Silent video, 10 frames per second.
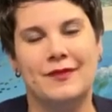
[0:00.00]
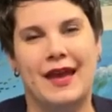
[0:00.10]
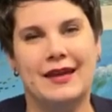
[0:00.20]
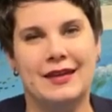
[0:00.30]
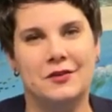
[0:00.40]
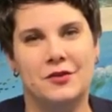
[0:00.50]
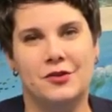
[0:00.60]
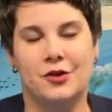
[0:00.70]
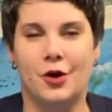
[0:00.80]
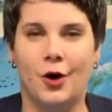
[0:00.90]
and give
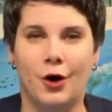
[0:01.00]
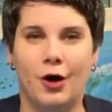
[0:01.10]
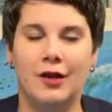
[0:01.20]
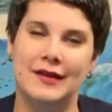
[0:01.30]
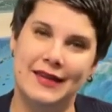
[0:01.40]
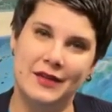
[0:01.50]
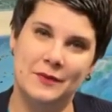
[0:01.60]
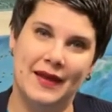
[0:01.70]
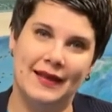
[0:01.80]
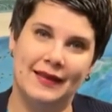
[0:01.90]
us a call,
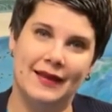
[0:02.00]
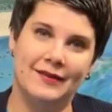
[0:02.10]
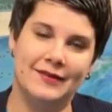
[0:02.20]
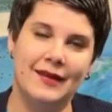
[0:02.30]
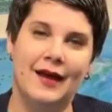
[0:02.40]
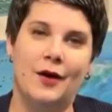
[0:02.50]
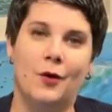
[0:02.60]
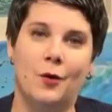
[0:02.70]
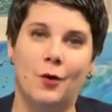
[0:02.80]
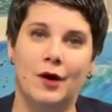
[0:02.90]
email us,
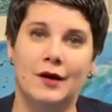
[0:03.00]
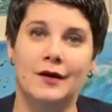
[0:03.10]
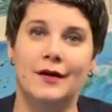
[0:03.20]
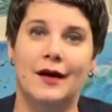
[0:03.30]
or